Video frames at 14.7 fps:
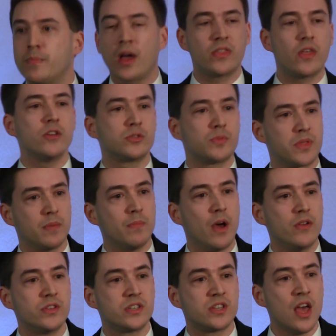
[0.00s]
those with the
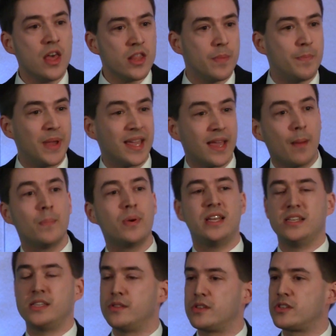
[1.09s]
most, the big companies
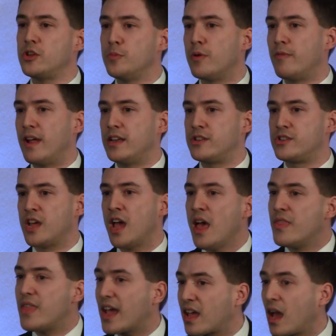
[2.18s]
and the super rich,
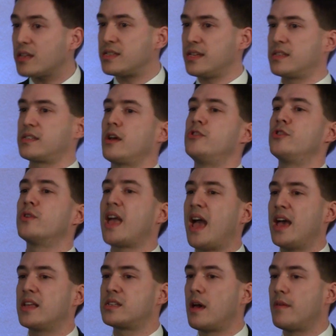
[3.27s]
they're cutting social care
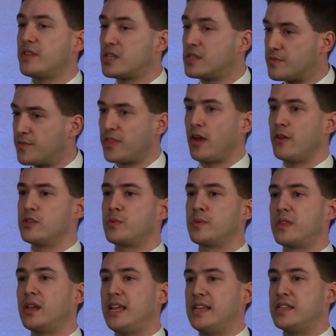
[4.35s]
services for those with the
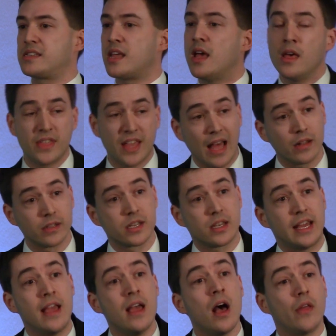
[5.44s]
least, the elderly
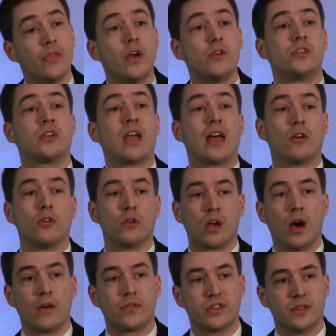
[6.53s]
and those who cannot look
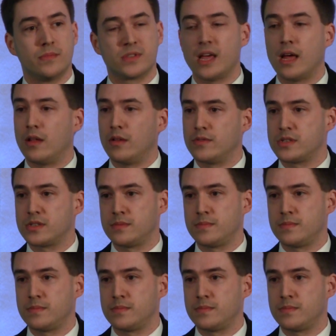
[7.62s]
after themselves.